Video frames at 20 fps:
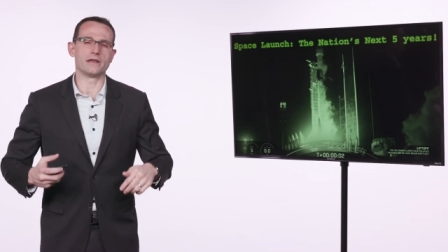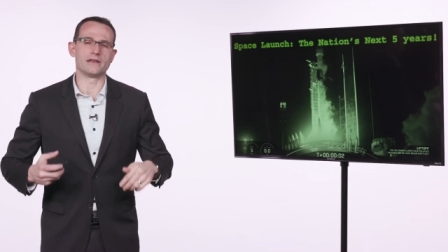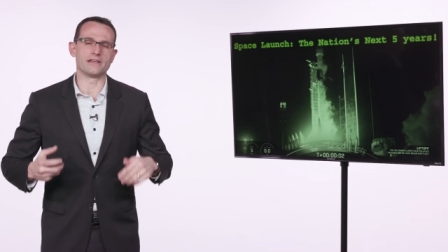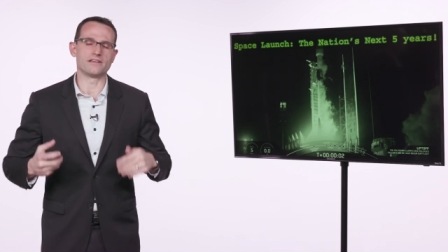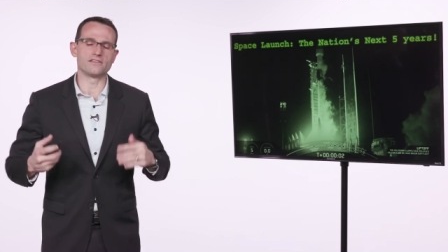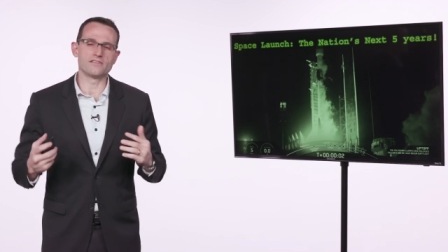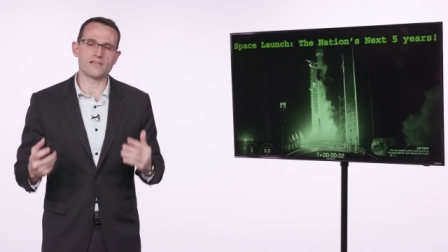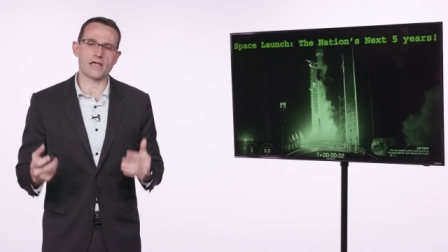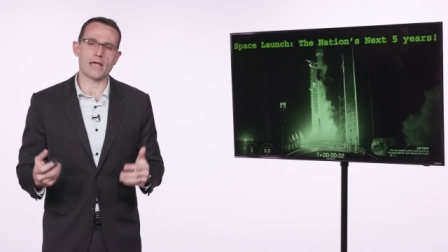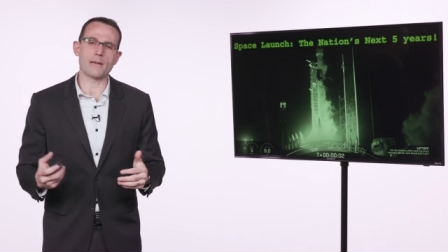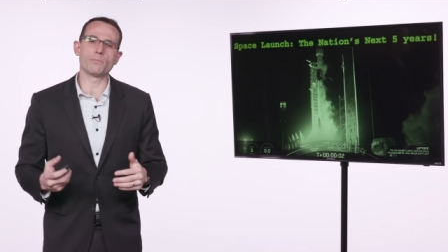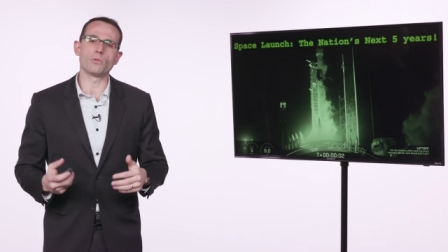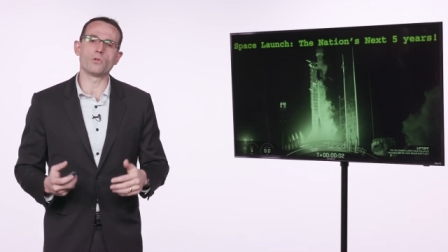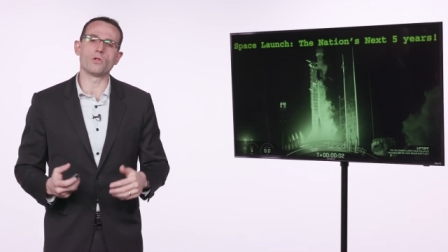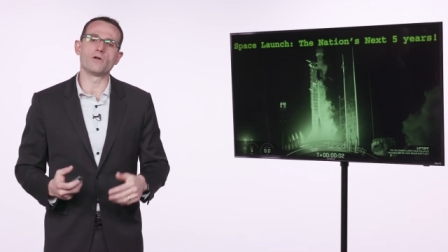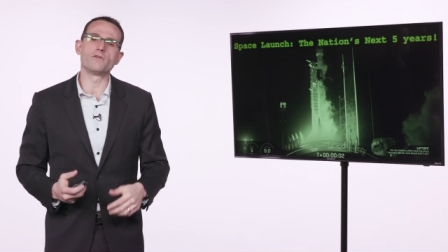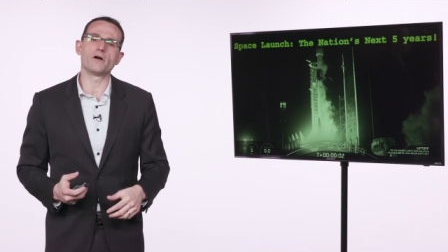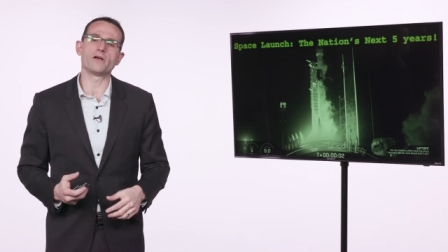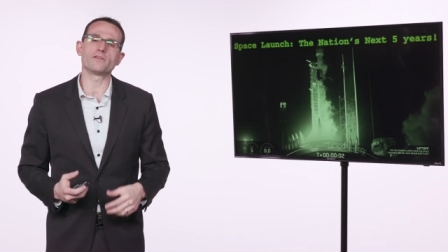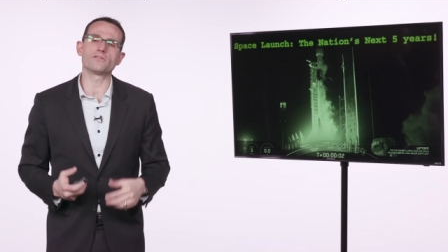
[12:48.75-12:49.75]
an
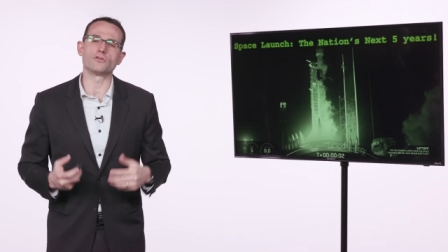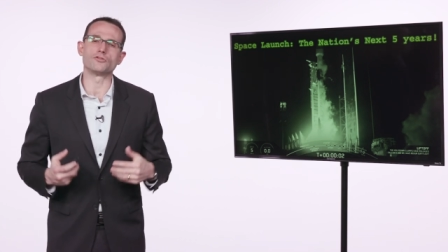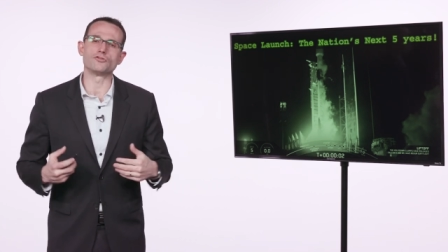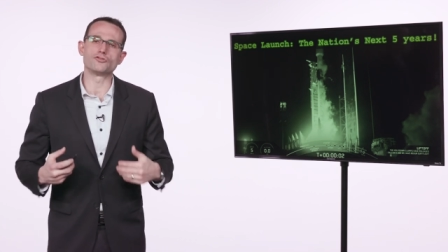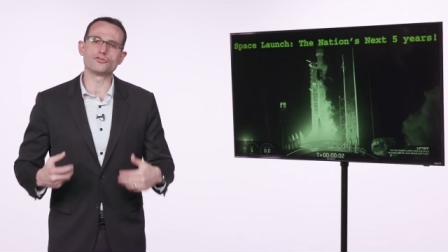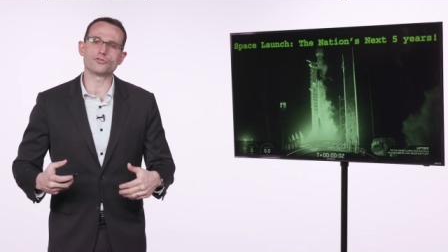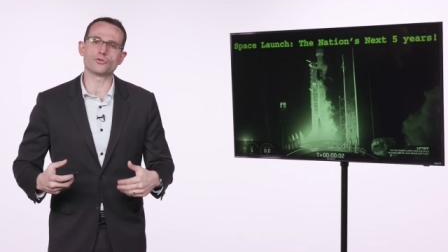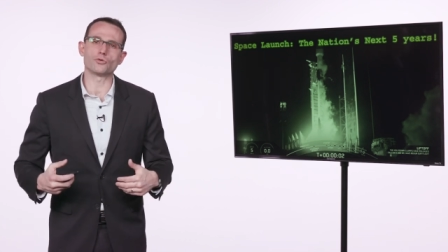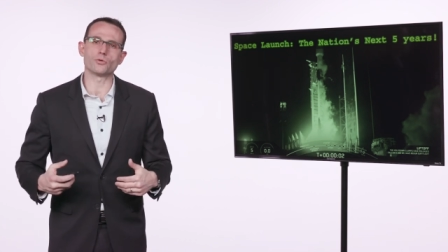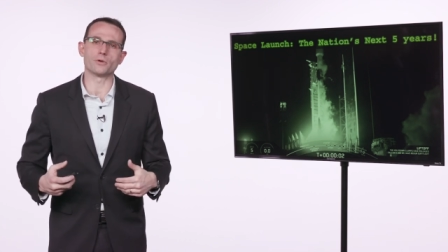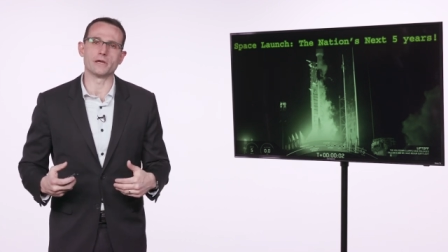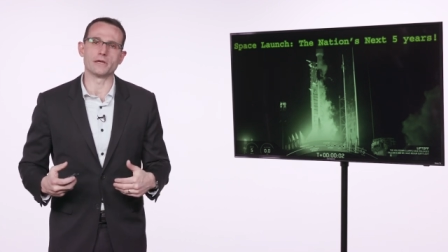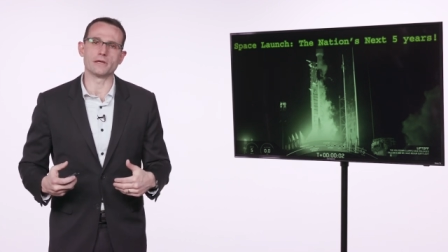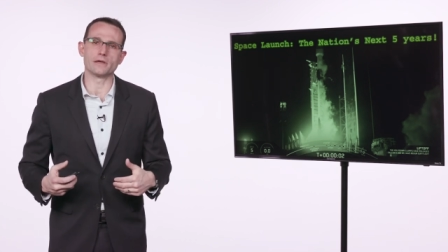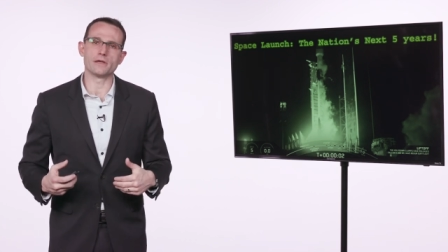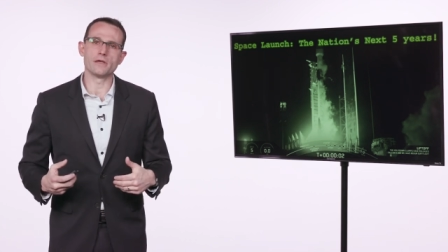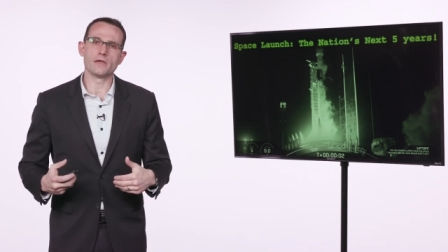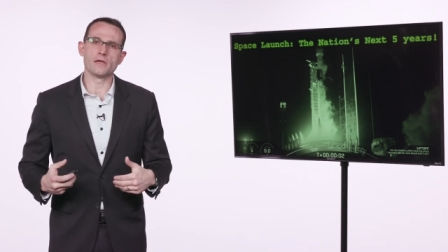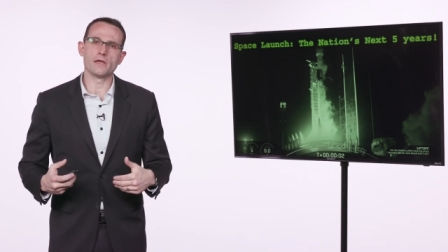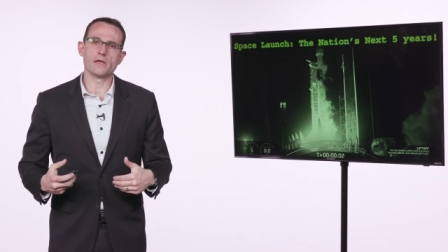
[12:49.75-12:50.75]
example of us ensuring